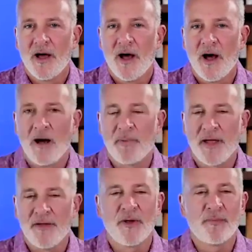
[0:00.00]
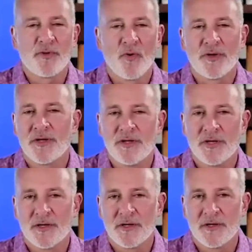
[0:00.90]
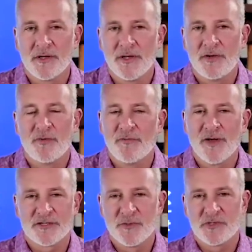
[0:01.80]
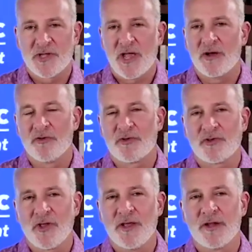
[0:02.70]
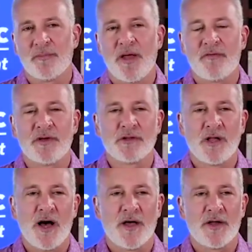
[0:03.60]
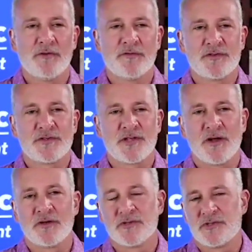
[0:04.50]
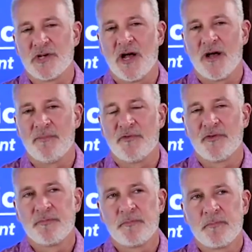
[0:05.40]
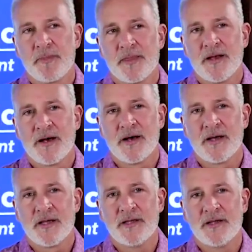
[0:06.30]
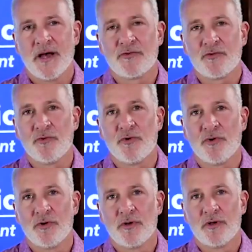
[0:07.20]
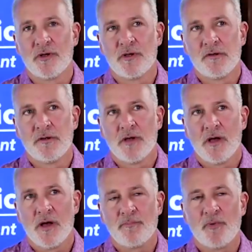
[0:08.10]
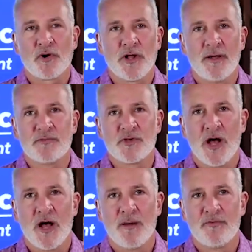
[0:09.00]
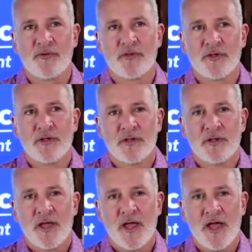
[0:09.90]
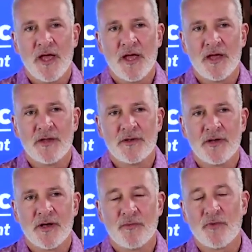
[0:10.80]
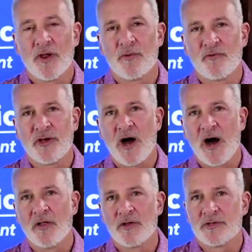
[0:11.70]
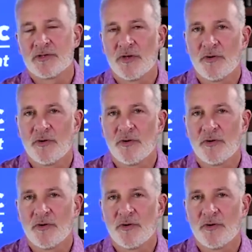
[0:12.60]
But I ended up going into investment sales because I ended up having a lot of sales jobs in high school, part-time jobs, and when I was in college.